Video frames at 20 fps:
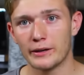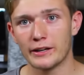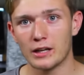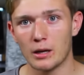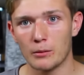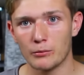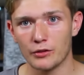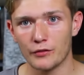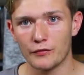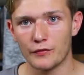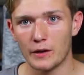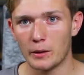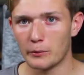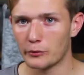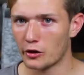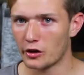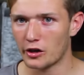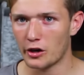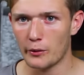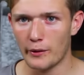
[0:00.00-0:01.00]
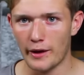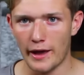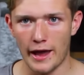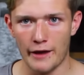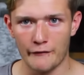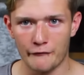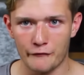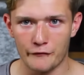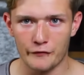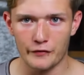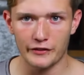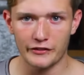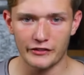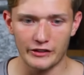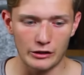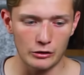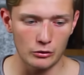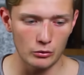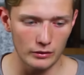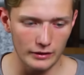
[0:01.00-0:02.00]
when it comes to films. I know every
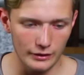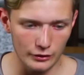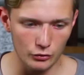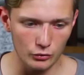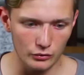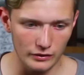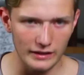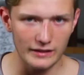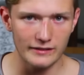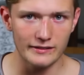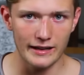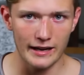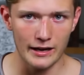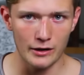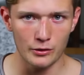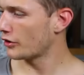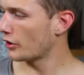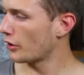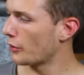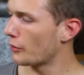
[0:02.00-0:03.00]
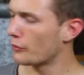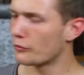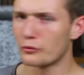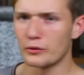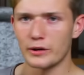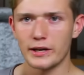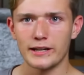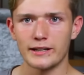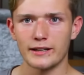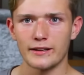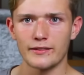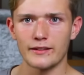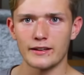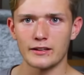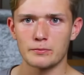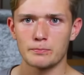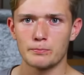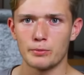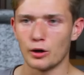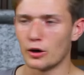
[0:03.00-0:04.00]
single little detail. So reading
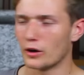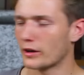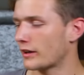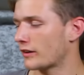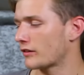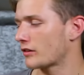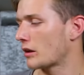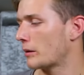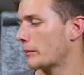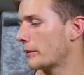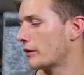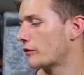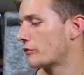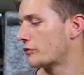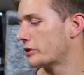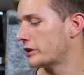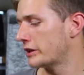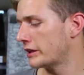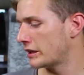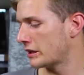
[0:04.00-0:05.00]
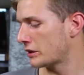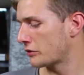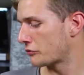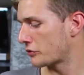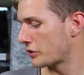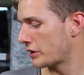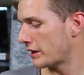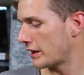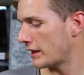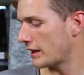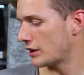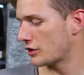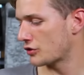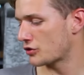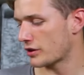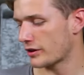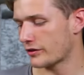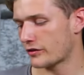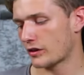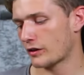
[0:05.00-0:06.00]
this book is going to be really, really
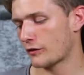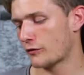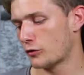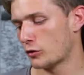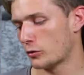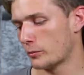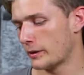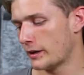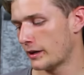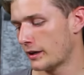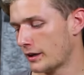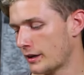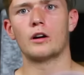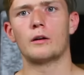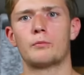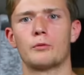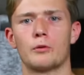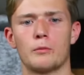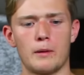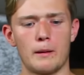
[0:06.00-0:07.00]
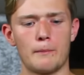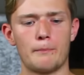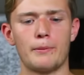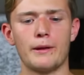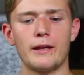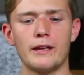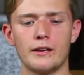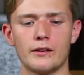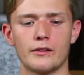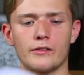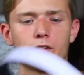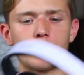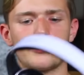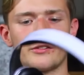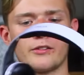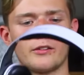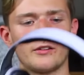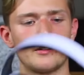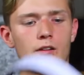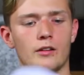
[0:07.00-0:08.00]
interesting for me. I brought my
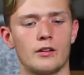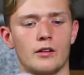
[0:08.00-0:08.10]
Beats,